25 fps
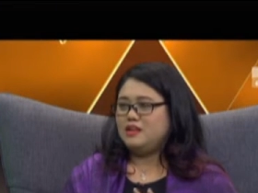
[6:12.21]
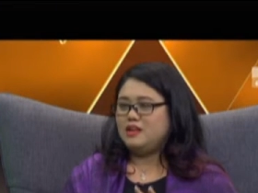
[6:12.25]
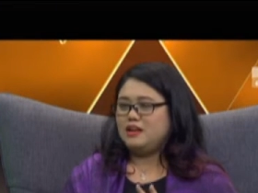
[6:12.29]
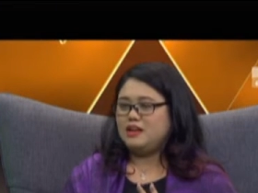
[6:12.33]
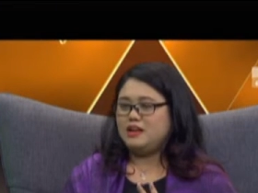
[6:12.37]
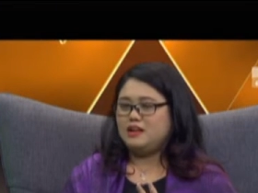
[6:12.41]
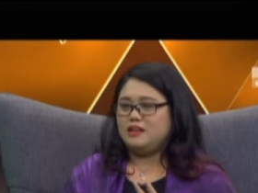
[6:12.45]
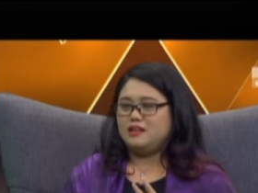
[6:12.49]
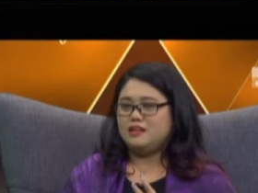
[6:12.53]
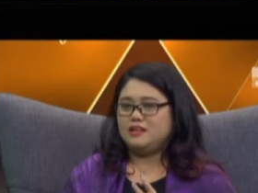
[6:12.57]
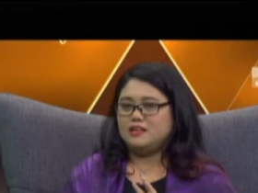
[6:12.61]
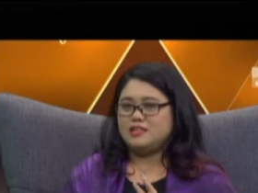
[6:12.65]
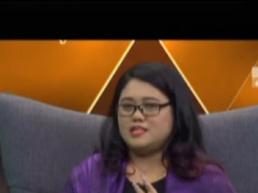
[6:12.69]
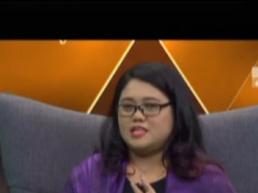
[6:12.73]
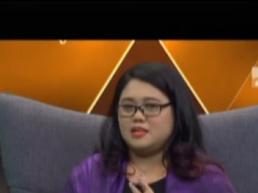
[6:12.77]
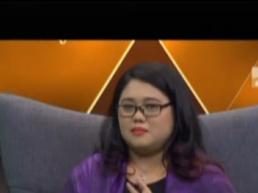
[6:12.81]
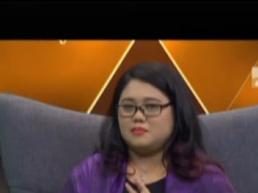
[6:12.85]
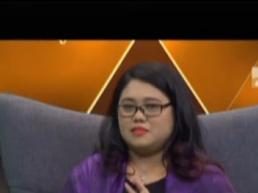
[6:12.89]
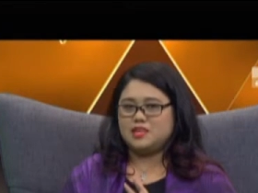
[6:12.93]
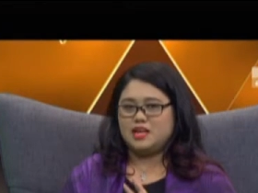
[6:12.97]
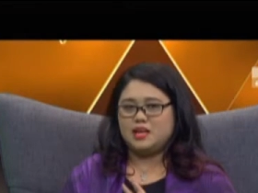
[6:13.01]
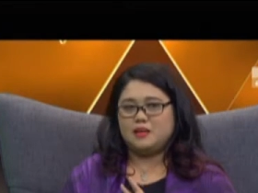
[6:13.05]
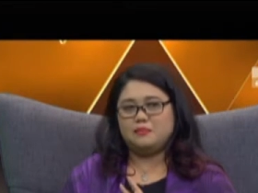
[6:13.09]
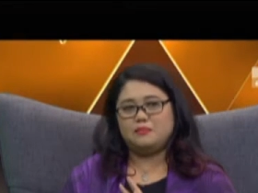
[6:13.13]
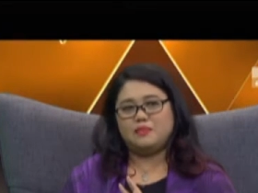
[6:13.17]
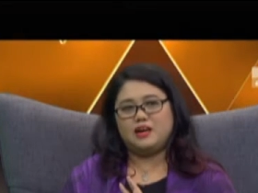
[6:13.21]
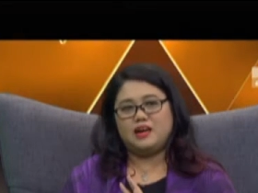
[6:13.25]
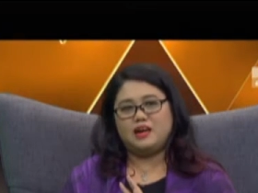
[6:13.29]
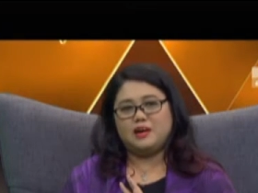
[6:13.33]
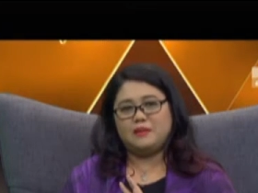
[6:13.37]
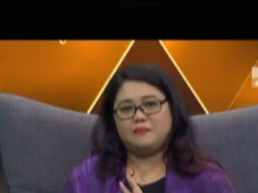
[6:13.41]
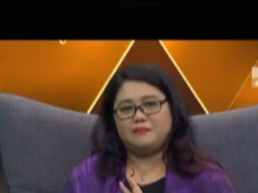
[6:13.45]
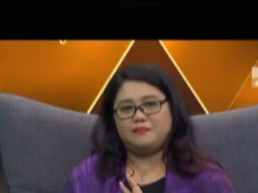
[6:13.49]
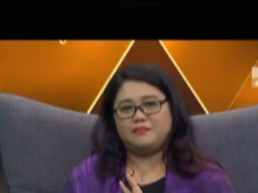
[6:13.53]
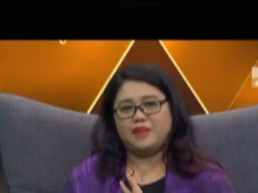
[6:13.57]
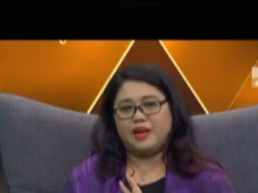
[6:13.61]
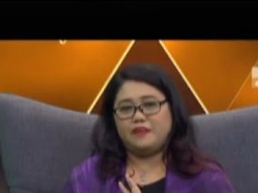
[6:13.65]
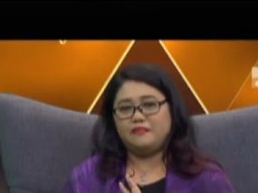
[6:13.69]
And at the same time,
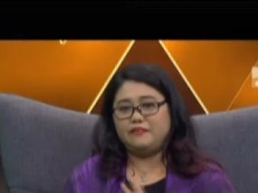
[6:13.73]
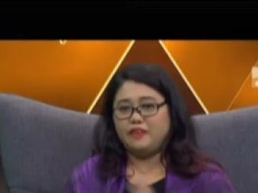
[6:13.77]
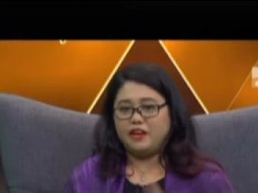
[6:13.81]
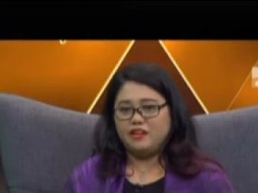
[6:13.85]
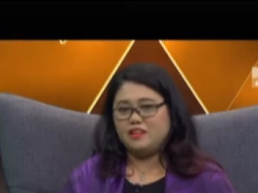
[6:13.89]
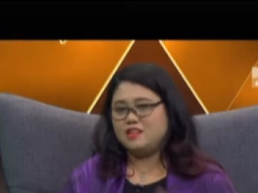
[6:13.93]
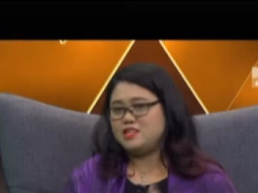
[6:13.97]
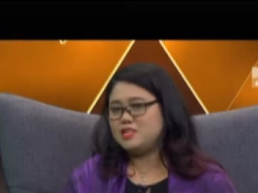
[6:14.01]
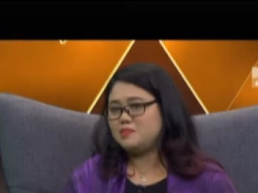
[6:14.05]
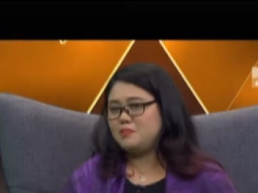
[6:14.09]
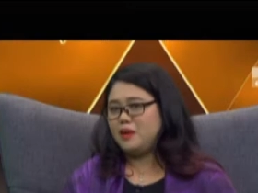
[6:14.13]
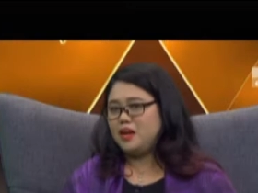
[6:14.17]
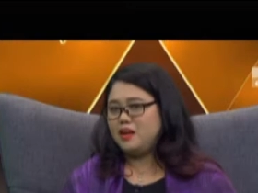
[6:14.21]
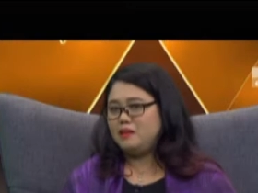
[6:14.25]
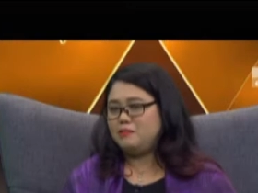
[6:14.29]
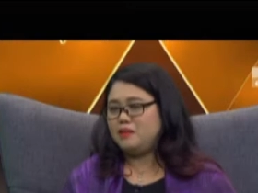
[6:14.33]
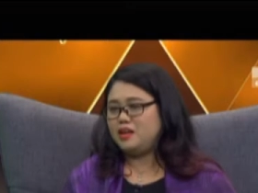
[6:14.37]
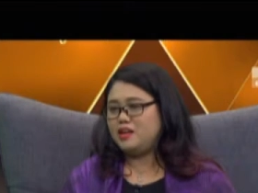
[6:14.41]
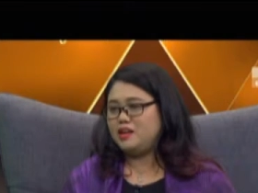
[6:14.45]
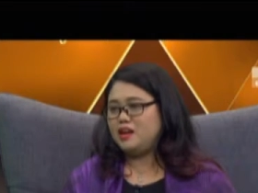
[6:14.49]
I'm very inspired by the